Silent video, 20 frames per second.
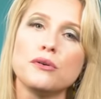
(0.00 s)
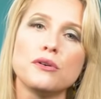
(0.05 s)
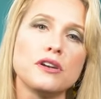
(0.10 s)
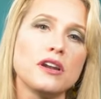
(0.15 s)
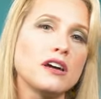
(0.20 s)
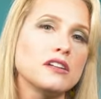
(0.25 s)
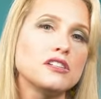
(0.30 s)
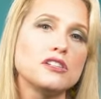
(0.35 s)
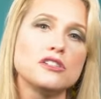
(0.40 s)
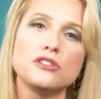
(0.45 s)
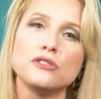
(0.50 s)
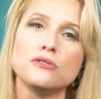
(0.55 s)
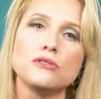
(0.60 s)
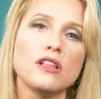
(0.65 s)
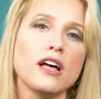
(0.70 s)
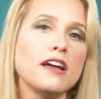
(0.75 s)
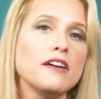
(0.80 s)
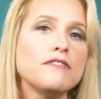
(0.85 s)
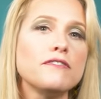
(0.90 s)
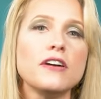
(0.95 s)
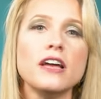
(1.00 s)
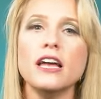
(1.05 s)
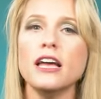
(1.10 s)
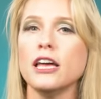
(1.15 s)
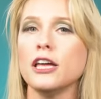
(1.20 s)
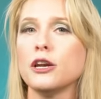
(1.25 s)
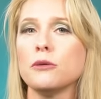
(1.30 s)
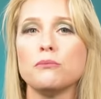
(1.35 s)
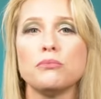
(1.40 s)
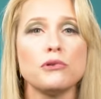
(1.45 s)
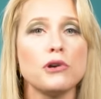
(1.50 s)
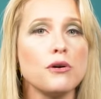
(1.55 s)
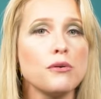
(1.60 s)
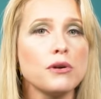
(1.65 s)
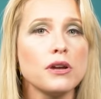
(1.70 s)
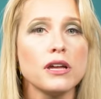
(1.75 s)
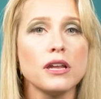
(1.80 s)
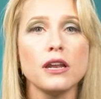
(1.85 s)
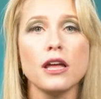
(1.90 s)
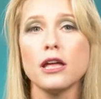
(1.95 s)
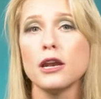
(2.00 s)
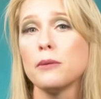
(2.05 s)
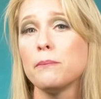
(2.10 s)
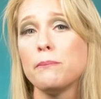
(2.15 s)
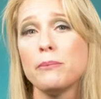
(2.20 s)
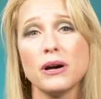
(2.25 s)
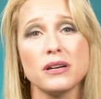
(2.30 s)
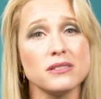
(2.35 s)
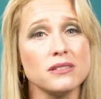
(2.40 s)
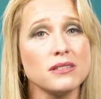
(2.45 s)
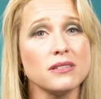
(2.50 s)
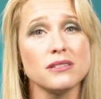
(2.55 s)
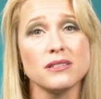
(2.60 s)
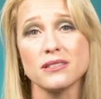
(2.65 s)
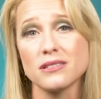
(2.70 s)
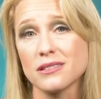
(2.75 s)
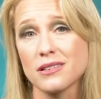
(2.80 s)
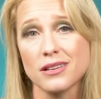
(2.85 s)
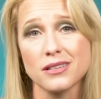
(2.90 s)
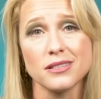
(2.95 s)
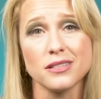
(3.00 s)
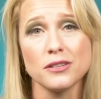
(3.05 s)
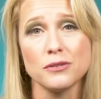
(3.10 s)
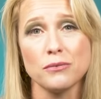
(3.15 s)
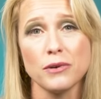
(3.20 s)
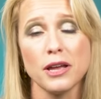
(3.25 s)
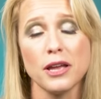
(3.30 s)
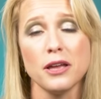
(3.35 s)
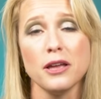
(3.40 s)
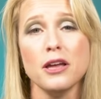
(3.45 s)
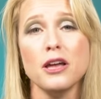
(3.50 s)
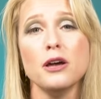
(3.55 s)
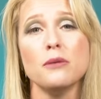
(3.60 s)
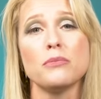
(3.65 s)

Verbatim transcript: You are not to do life in a broken and a busted, disgusted way.